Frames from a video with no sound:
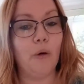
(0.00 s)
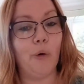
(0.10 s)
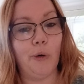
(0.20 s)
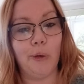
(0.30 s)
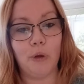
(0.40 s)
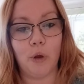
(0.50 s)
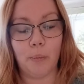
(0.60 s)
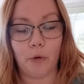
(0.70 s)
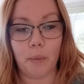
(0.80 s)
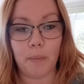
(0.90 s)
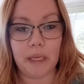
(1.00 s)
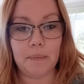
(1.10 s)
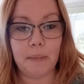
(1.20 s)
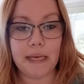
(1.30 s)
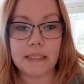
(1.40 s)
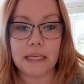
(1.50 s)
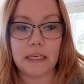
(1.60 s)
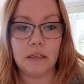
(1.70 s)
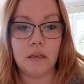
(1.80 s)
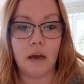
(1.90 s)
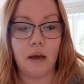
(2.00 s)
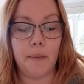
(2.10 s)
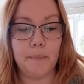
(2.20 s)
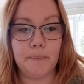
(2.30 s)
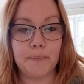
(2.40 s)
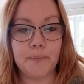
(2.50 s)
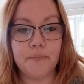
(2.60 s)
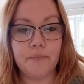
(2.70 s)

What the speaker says: or you could probably mix in